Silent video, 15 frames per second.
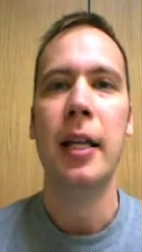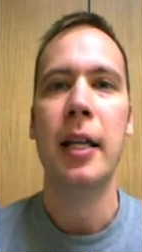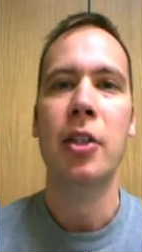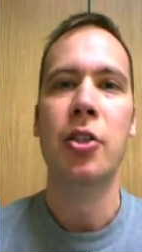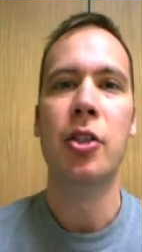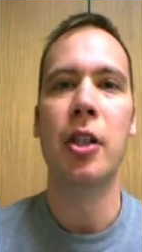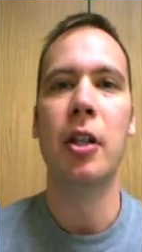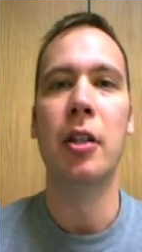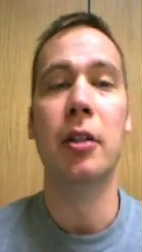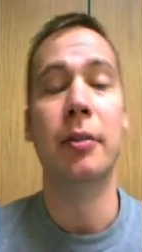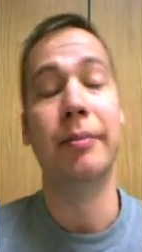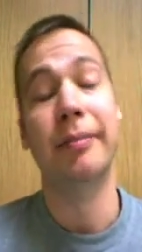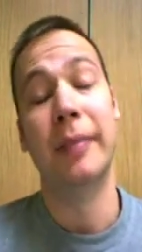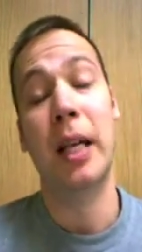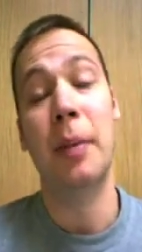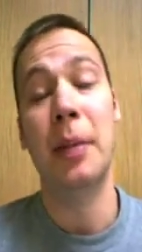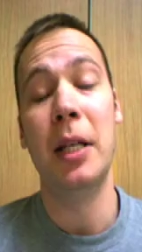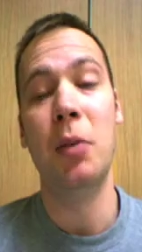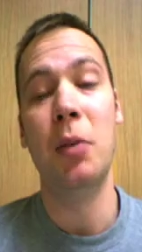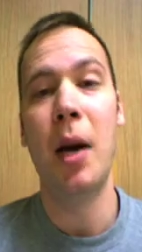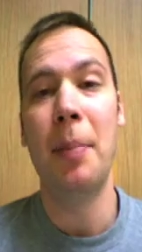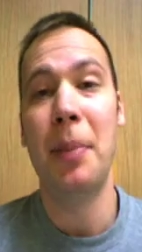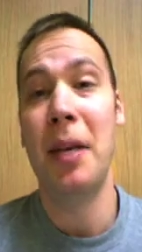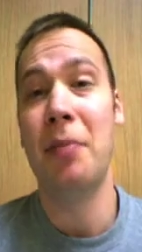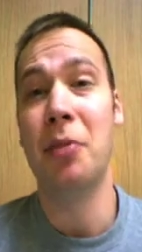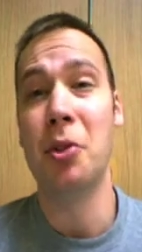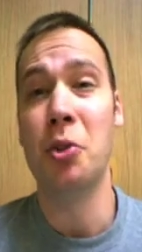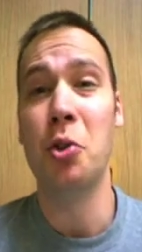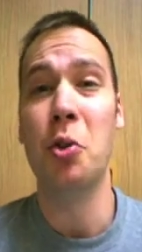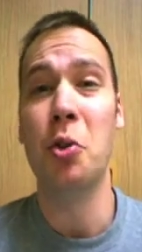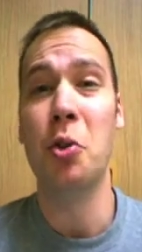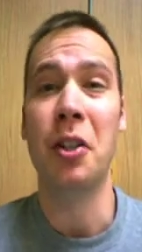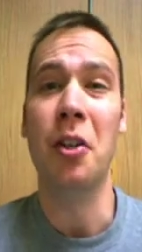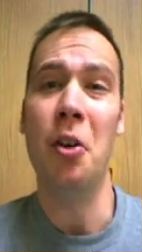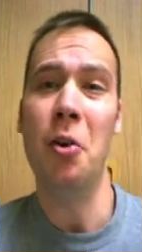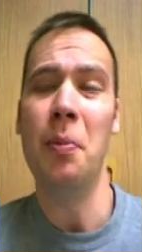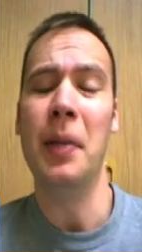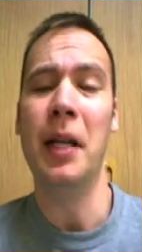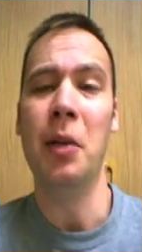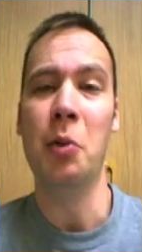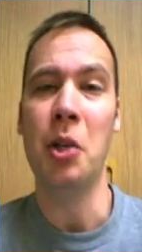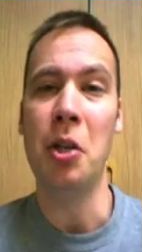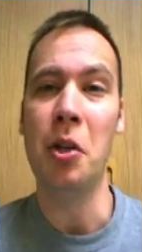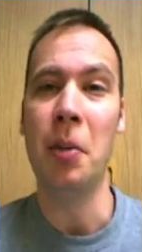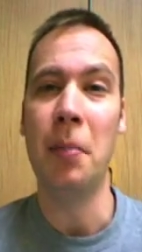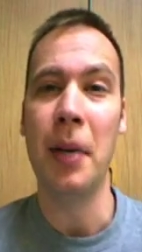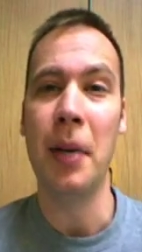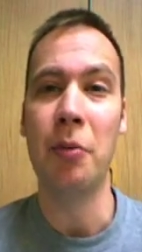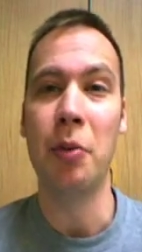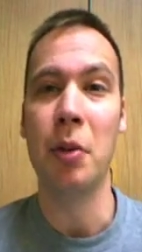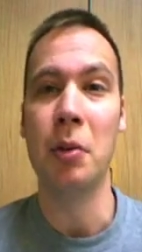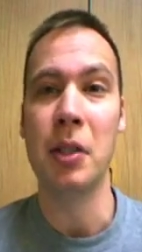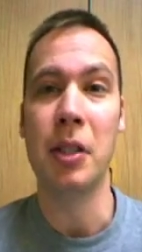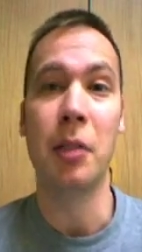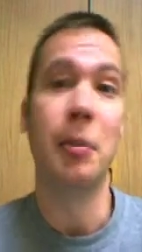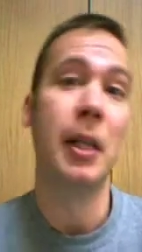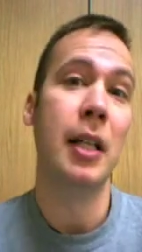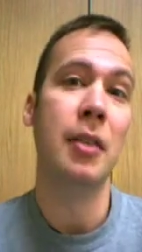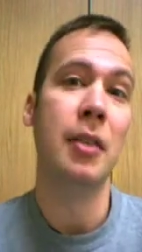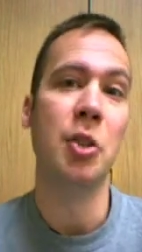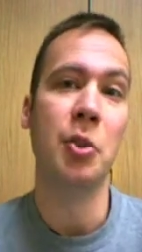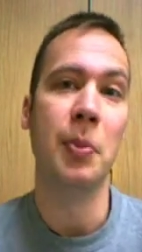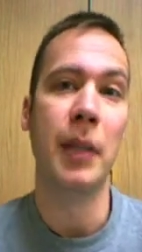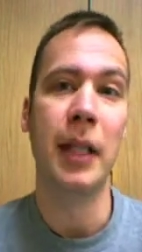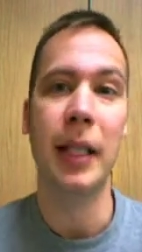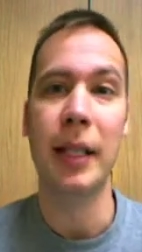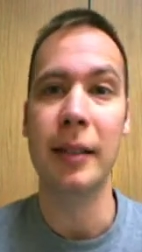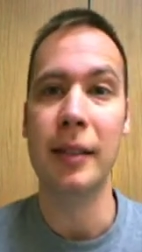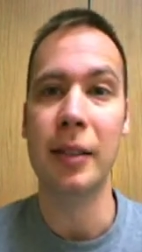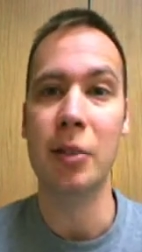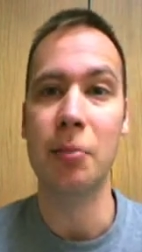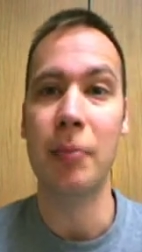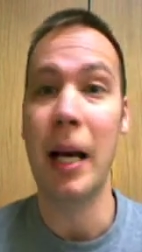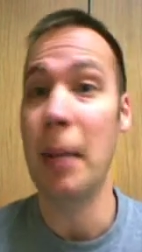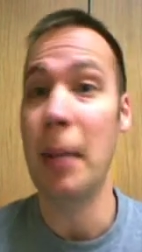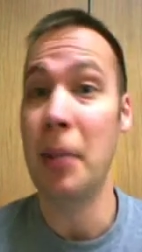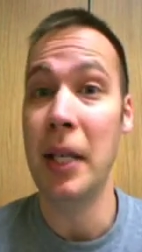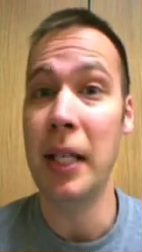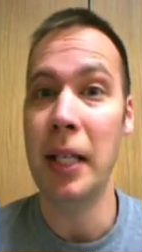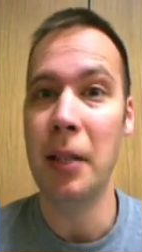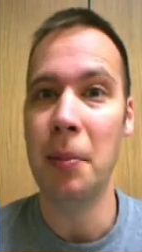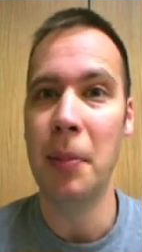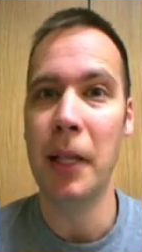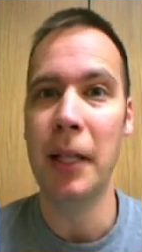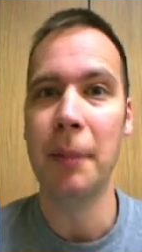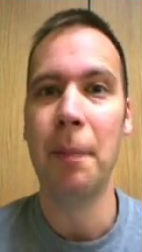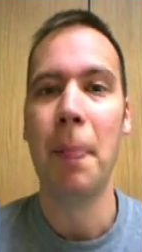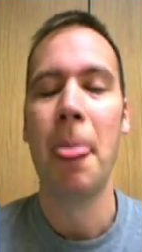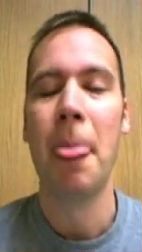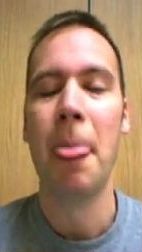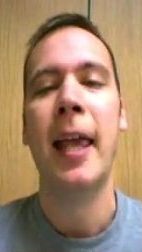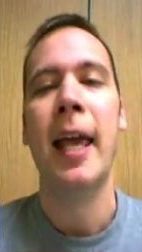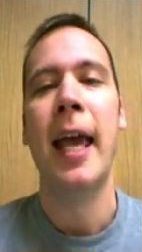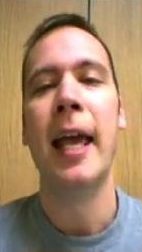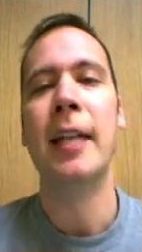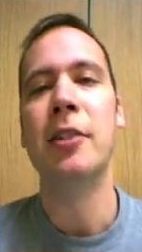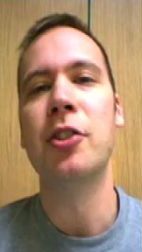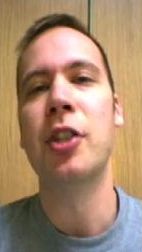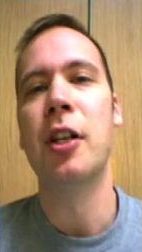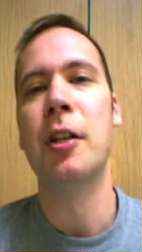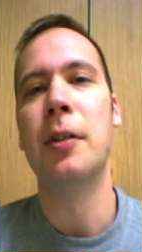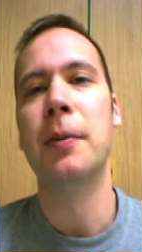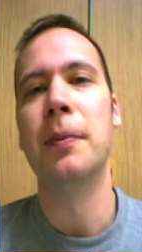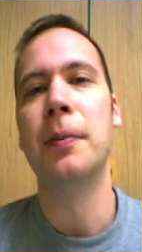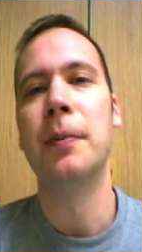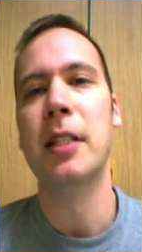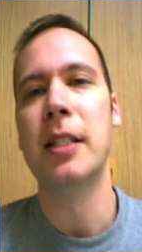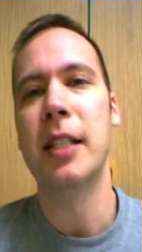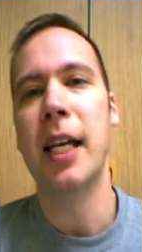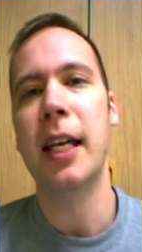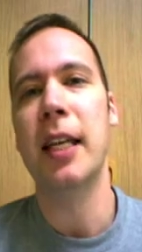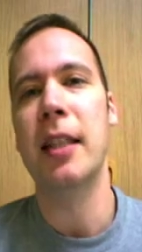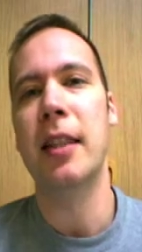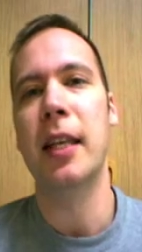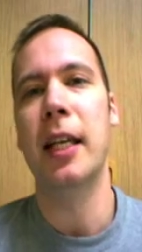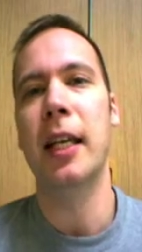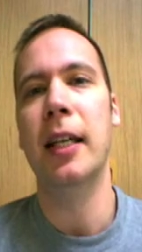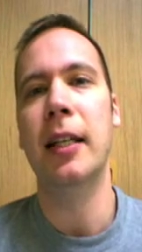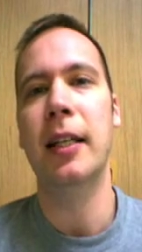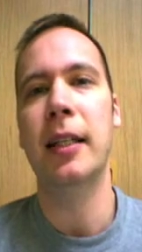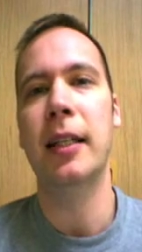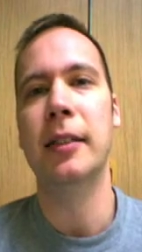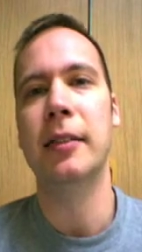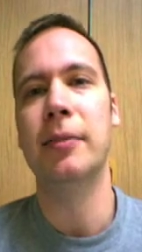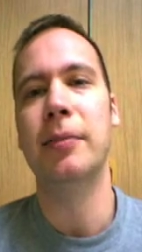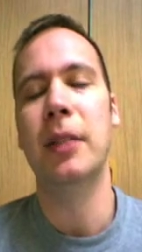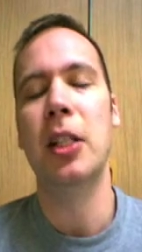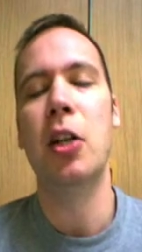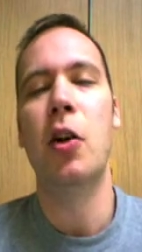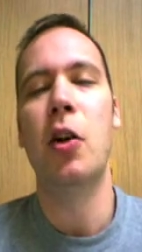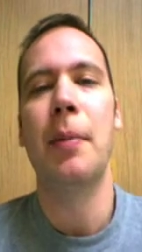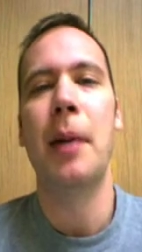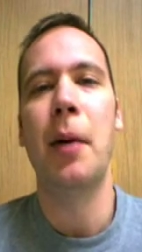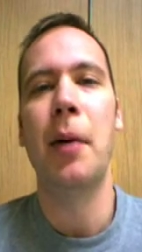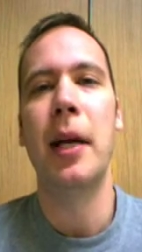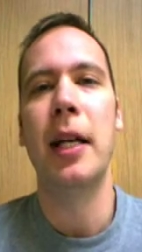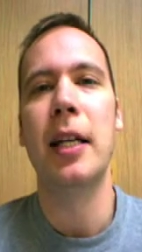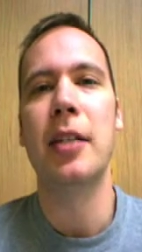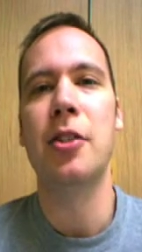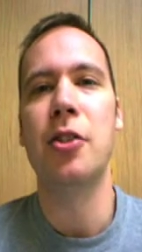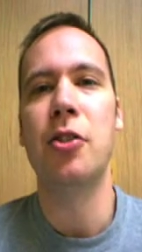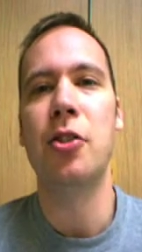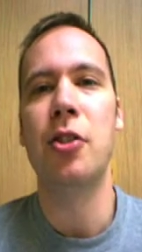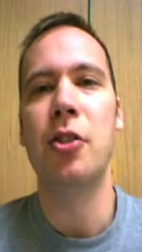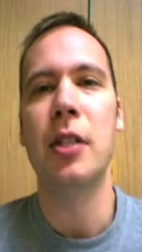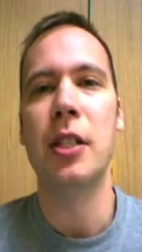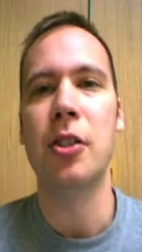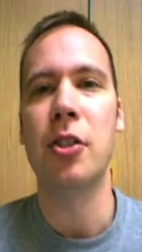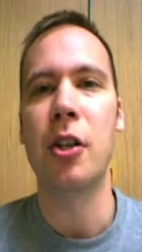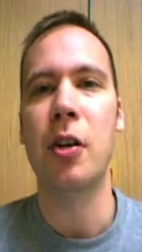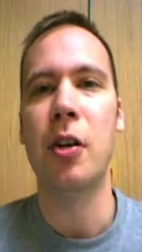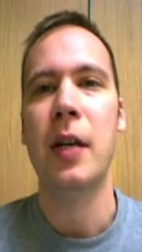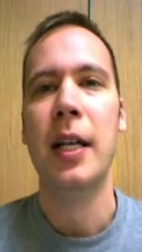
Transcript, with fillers: So, I mean, why pay for school with your own money when you can pay for it with someone else's money? That's just my opinion. But, and so the second thing is, you know, am I ready as a student? So,